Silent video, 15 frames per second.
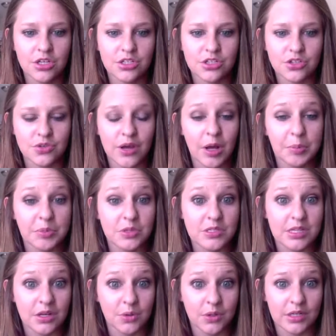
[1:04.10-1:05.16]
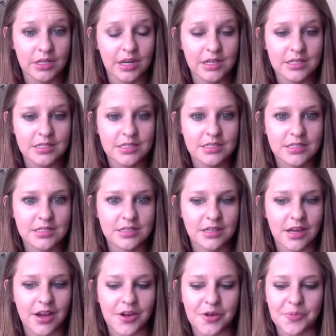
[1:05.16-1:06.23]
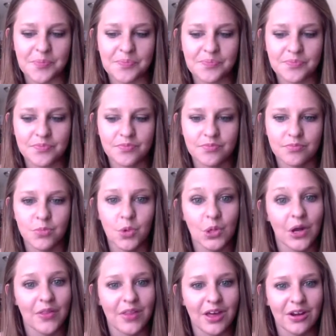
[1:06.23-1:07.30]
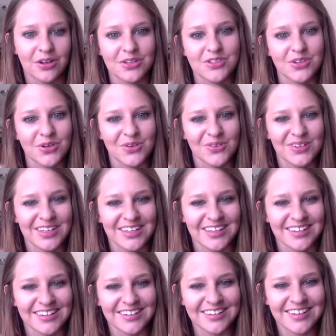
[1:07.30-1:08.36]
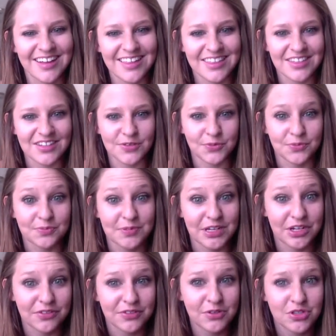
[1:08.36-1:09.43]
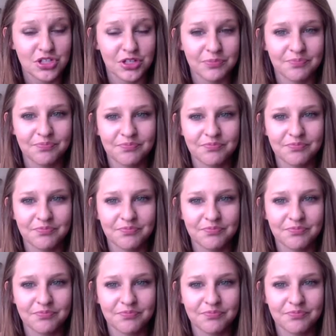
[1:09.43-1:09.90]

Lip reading: to help you stay organized. More on that also in the near future.